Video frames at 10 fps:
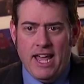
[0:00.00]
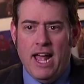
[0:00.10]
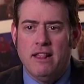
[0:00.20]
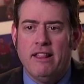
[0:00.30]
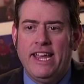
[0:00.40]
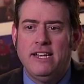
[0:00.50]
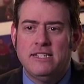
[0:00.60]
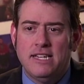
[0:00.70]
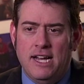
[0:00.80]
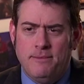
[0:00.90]
that
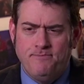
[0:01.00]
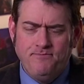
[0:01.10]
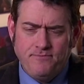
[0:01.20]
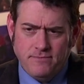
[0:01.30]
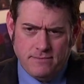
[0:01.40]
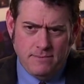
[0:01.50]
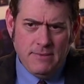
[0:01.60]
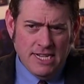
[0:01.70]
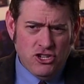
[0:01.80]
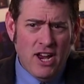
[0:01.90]
linked um,
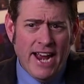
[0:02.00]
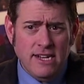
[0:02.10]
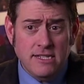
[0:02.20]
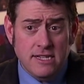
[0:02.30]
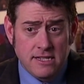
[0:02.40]
China to